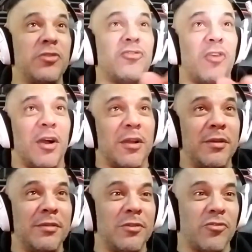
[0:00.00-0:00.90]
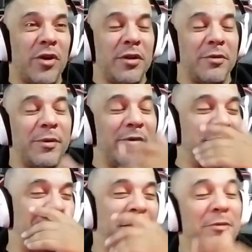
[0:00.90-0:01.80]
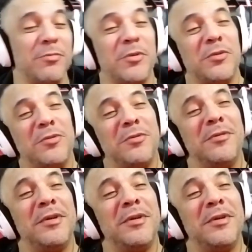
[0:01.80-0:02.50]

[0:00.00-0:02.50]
the truck, the trailer, whatever. That was pretty cool.